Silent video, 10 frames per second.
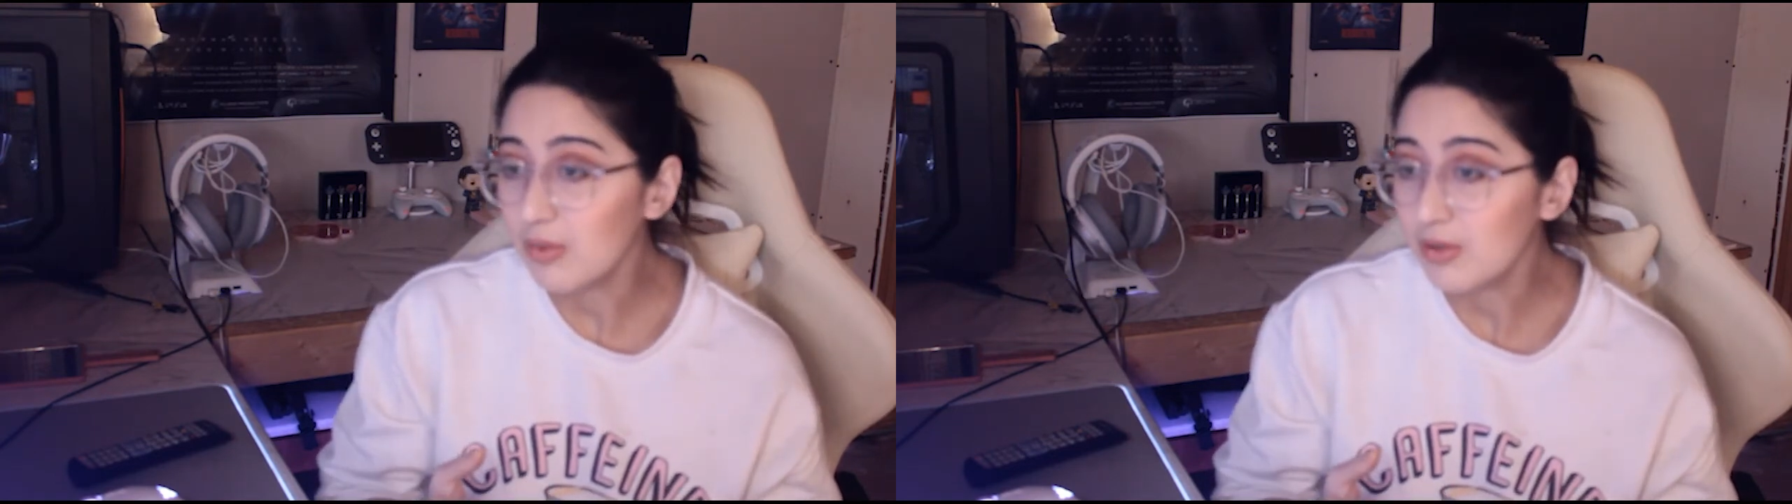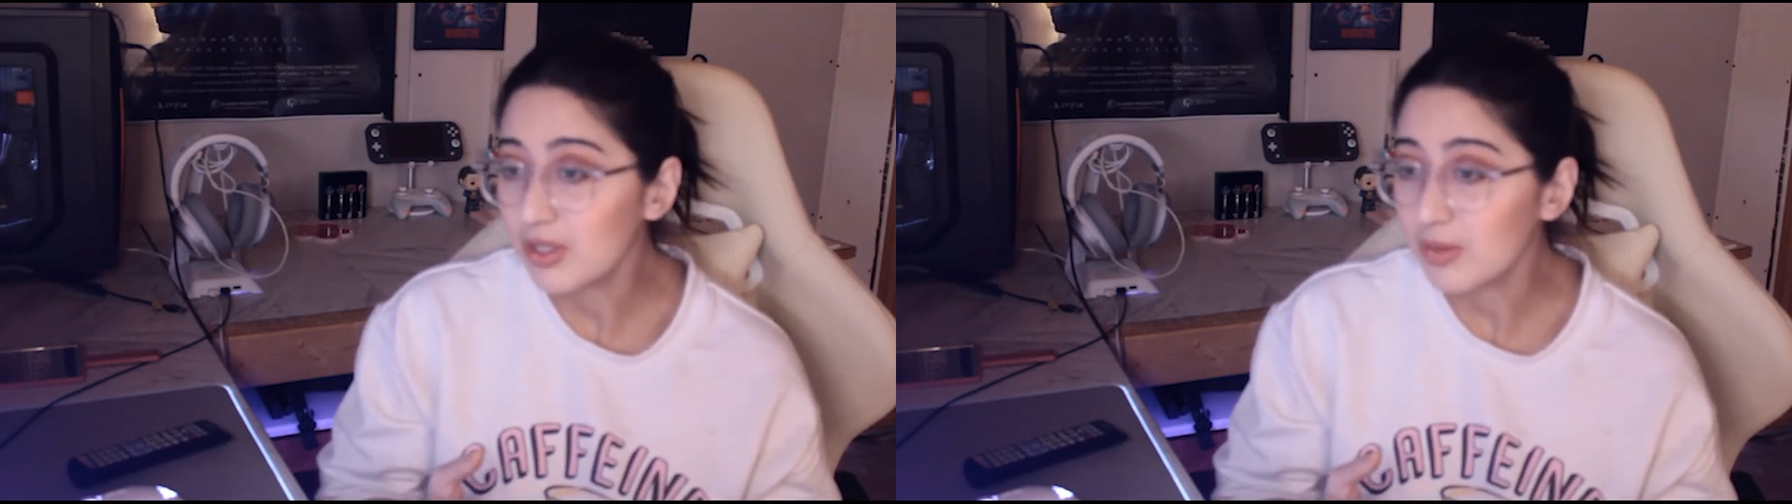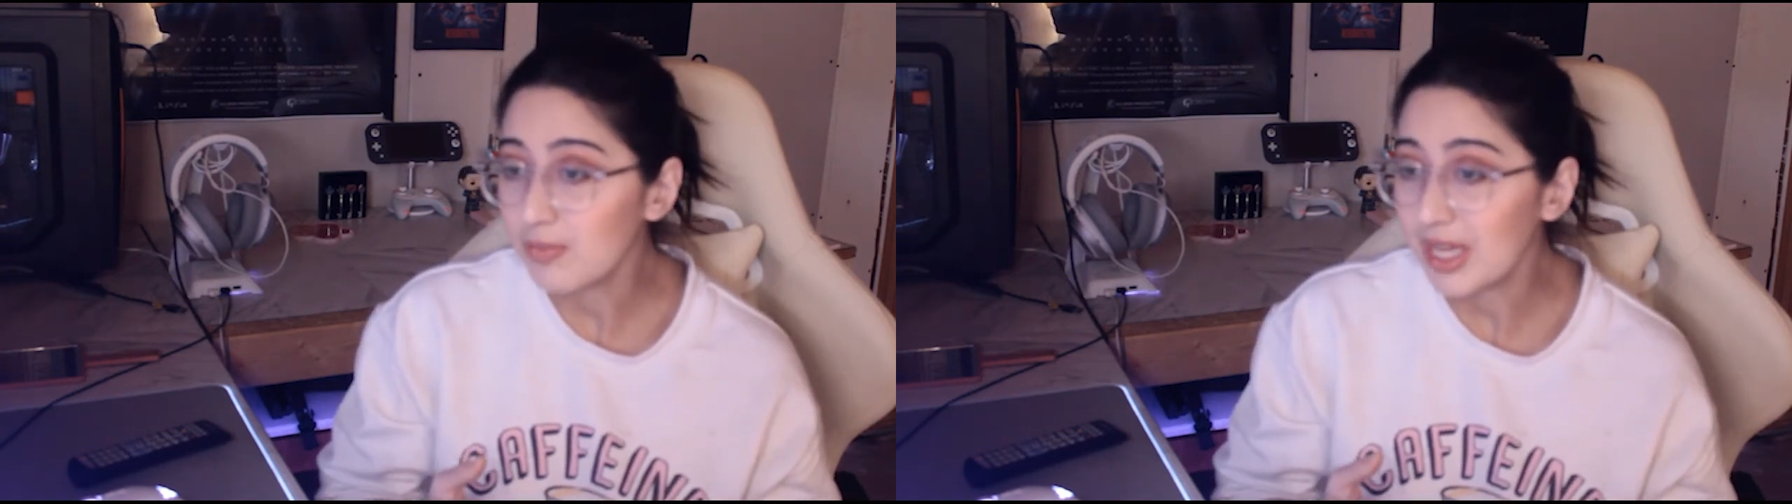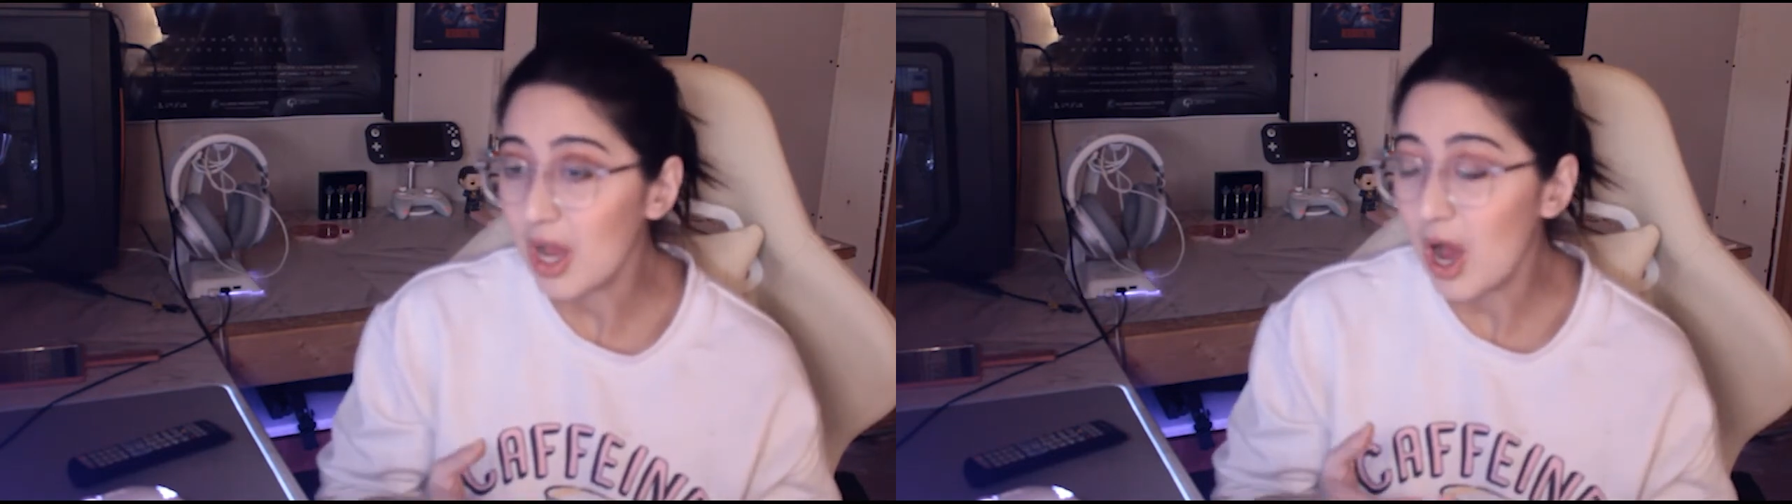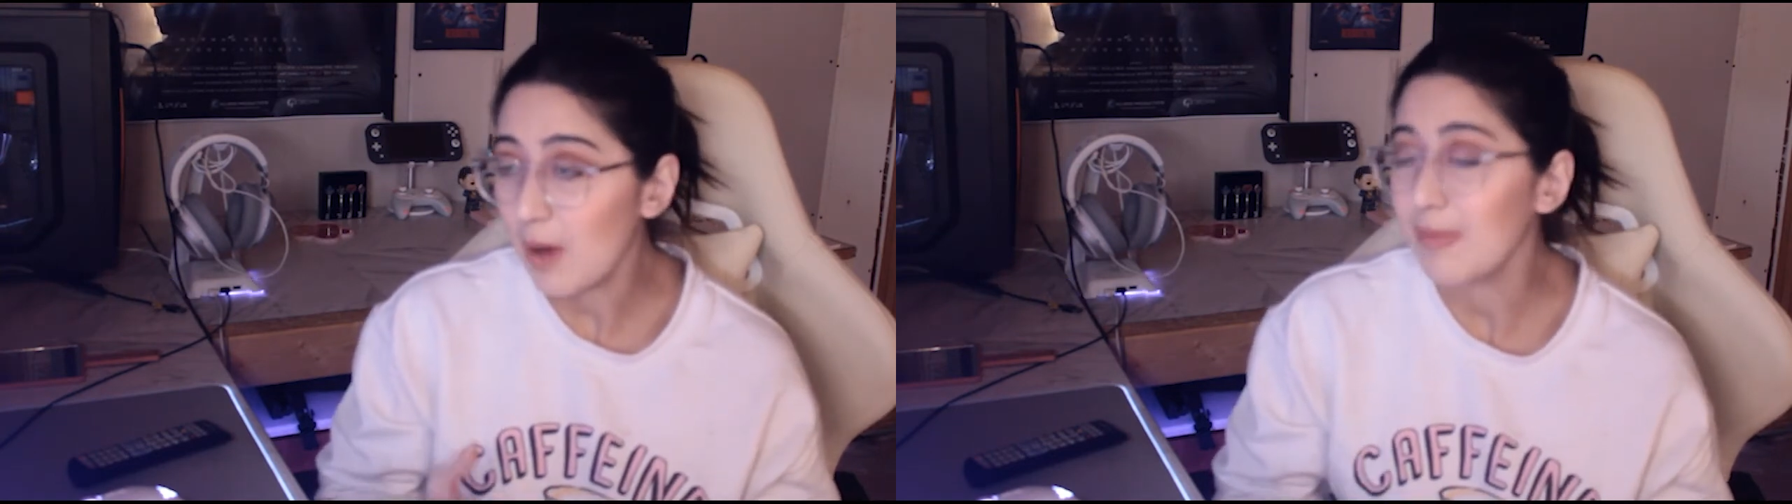would just be
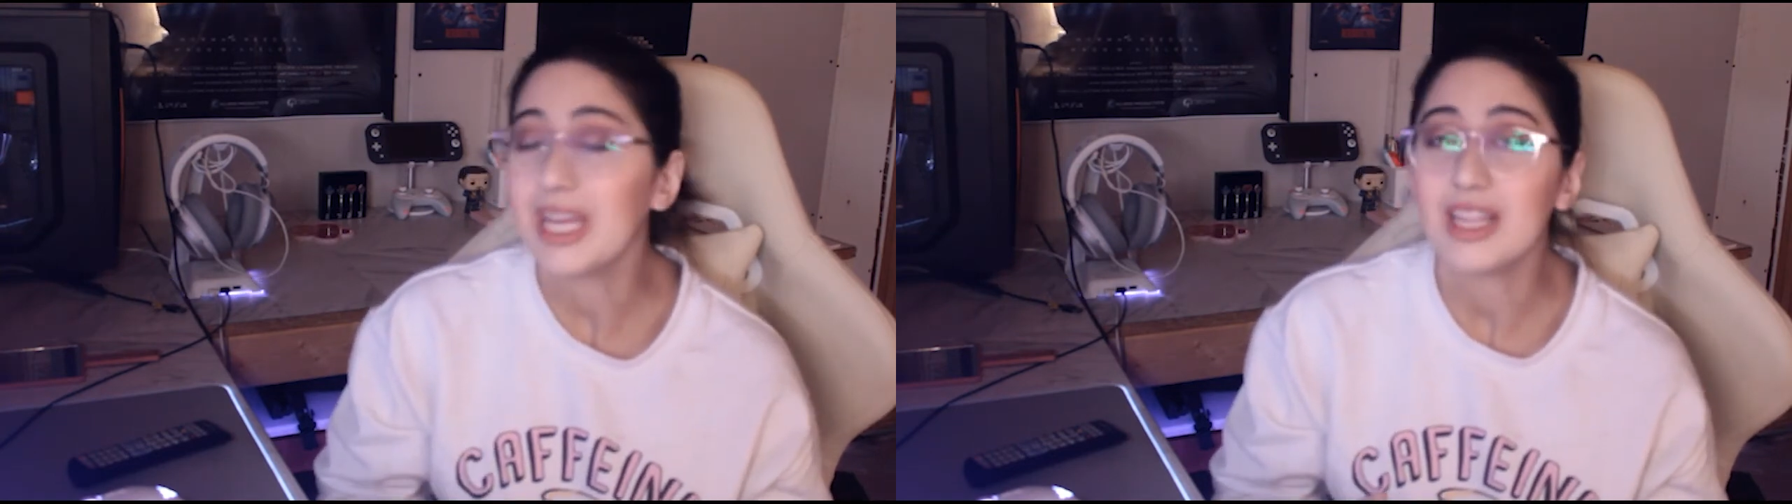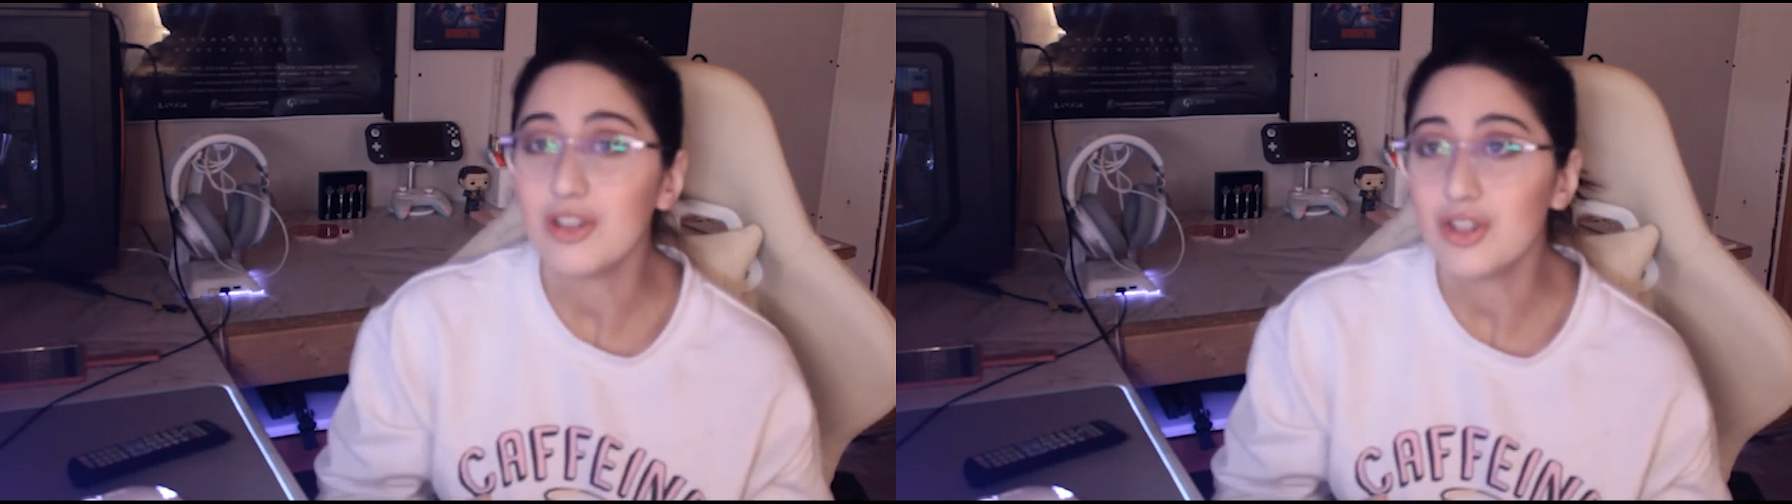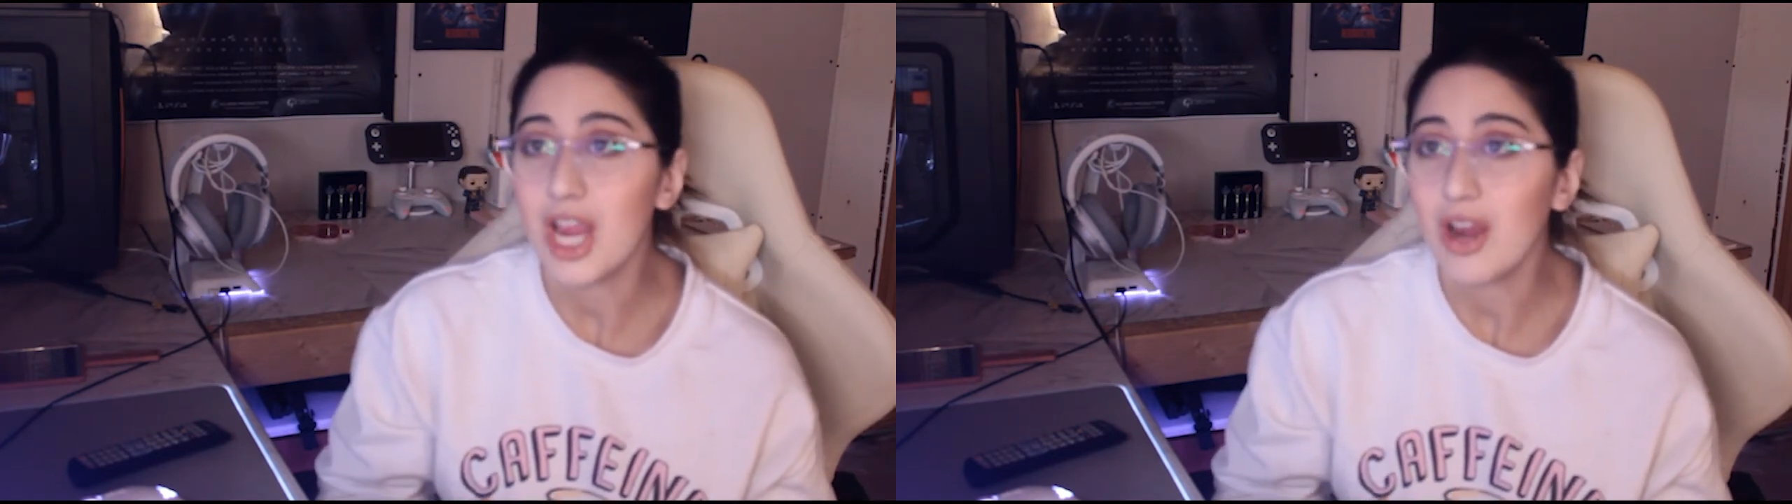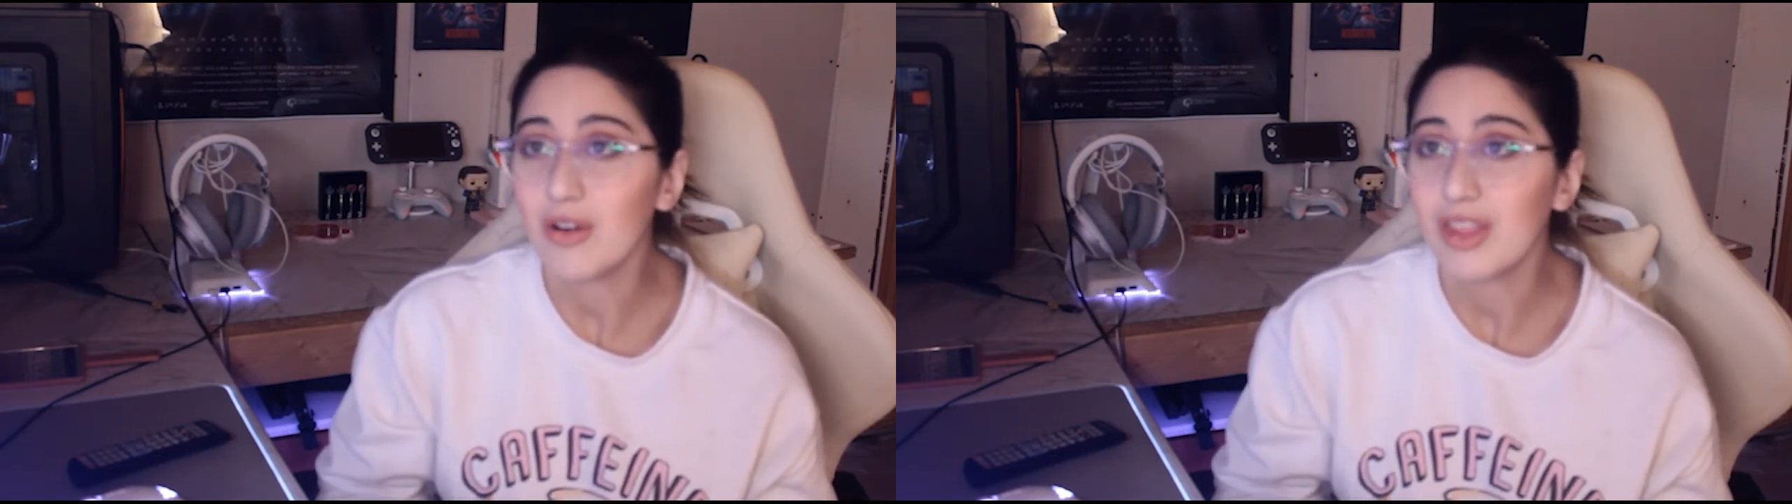hopping in the chair.